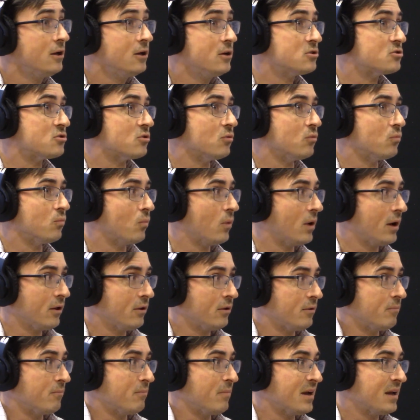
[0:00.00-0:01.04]
So while
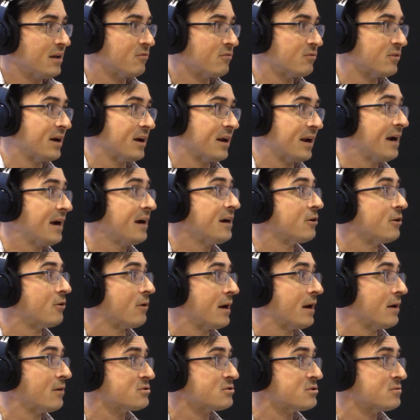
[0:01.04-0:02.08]
it may have gone out of your
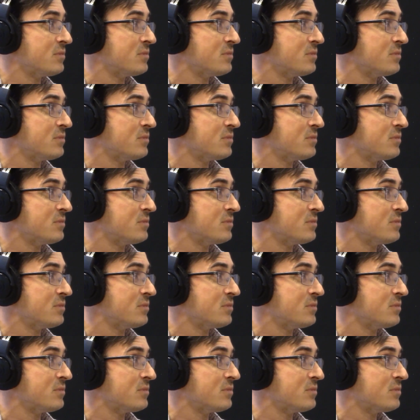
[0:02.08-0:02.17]
house,